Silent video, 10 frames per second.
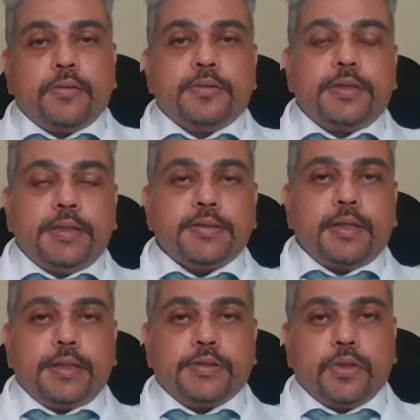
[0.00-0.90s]
includes things
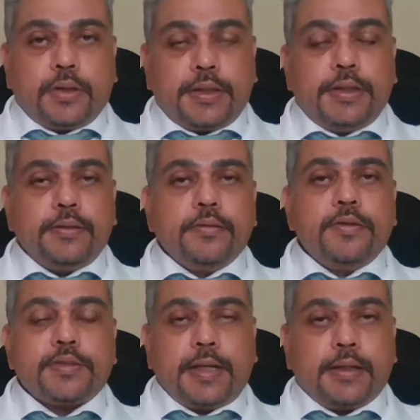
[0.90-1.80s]
like jogging,
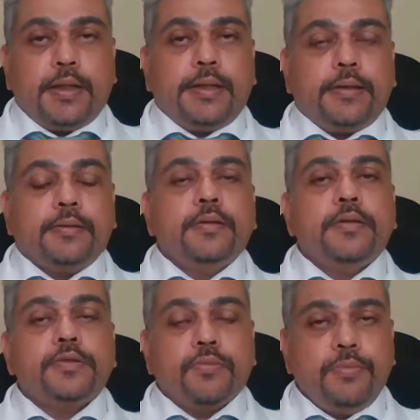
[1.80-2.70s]
cycling,
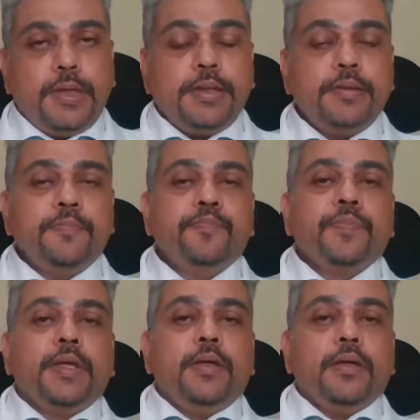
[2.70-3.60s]
swimming,
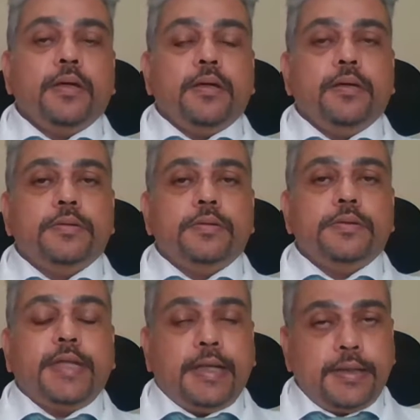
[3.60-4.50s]

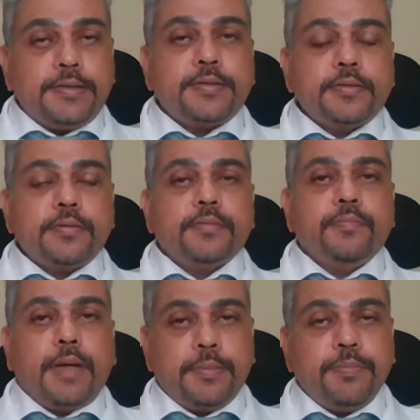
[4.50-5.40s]
tennis,
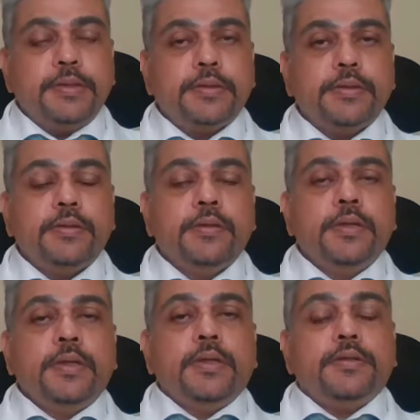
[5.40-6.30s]
badminton.
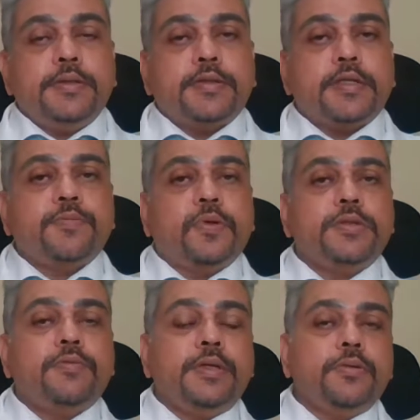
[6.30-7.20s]
These are
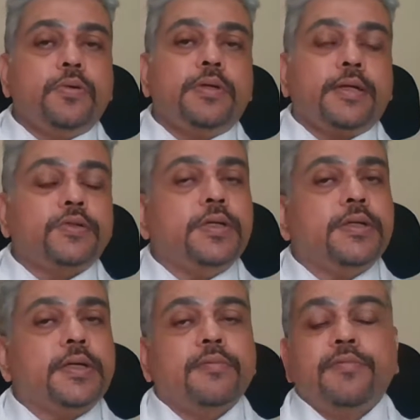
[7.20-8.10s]
sports where you don't actually
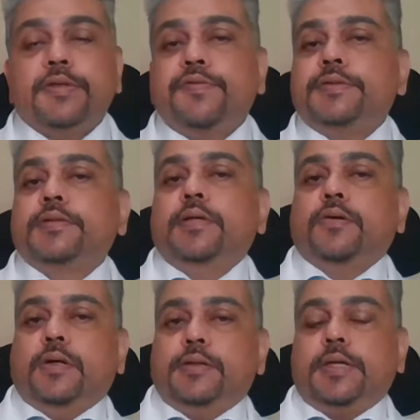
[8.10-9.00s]
come in physical
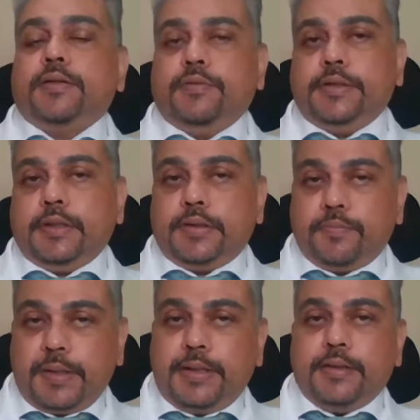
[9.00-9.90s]
contact with the other
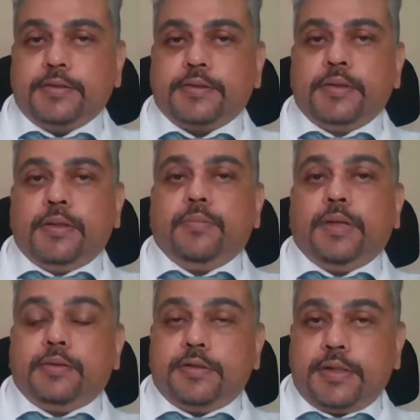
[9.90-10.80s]
players,
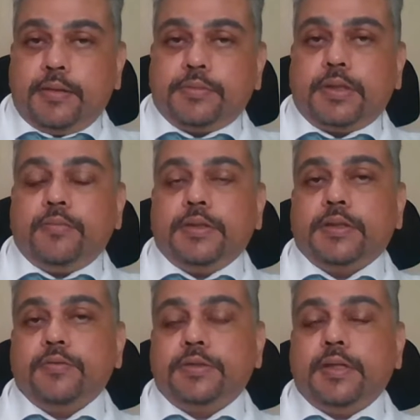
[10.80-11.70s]
but at the same time,
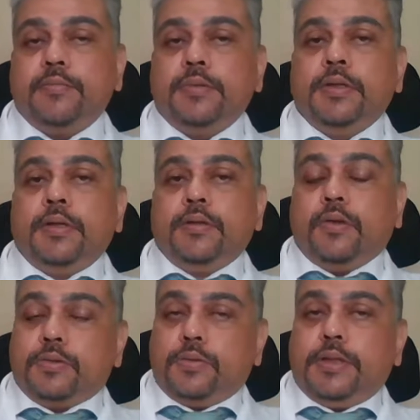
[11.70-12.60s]
it gives them
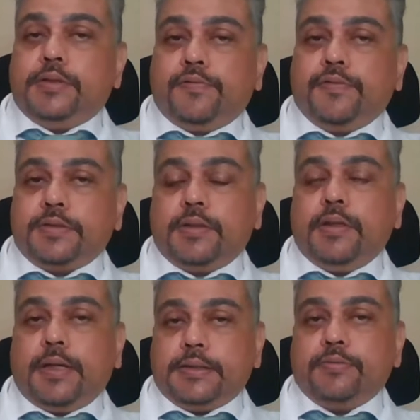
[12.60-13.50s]
not only the
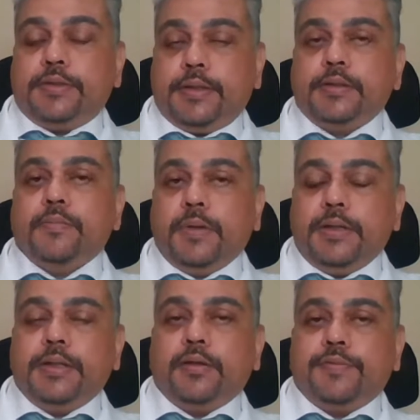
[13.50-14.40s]
physical activity and the
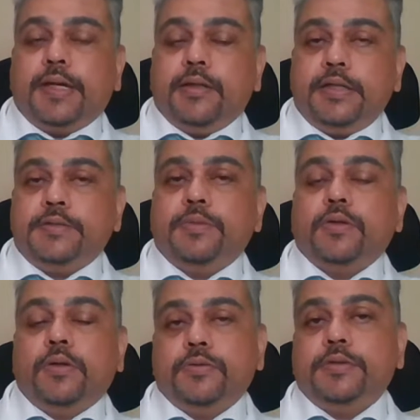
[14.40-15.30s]
burning of calories, but
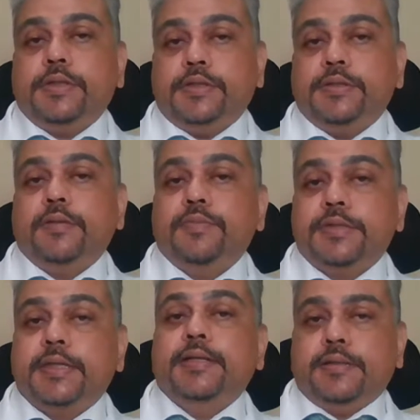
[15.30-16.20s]
also teaches them
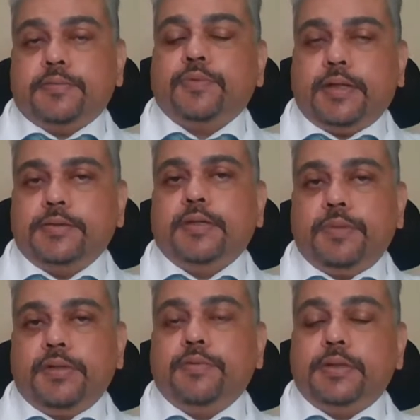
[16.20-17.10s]
skills. For
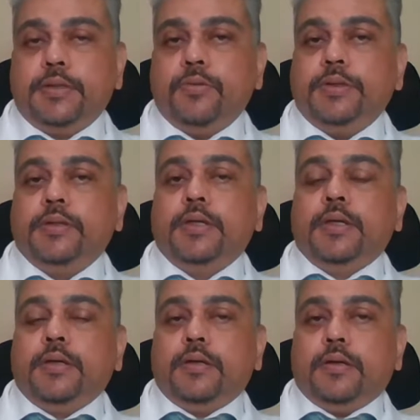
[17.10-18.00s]
example, when they're doing
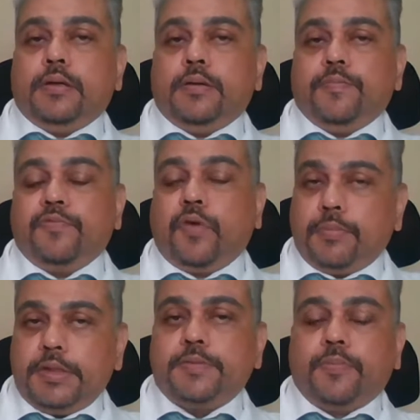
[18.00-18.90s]

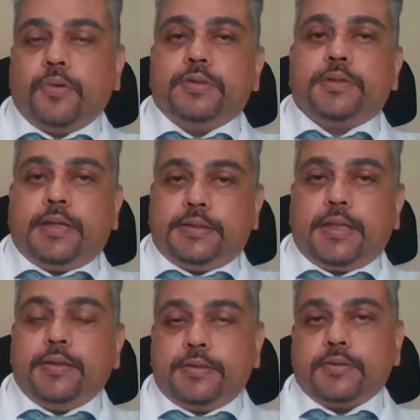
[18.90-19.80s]
formal sports like
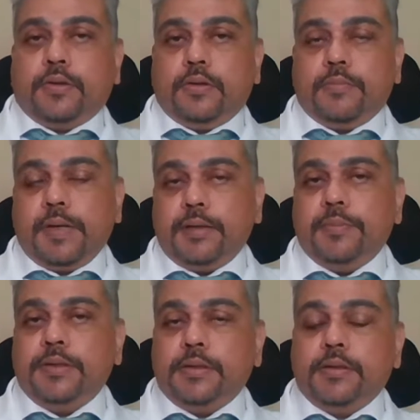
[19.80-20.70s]
tennis or
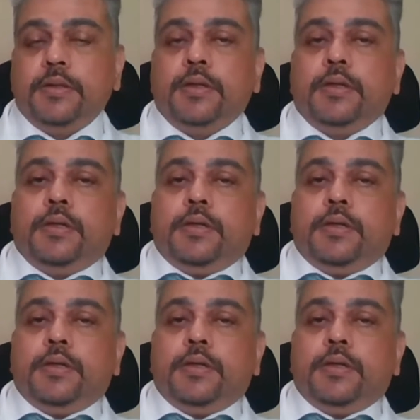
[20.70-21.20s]
badminton,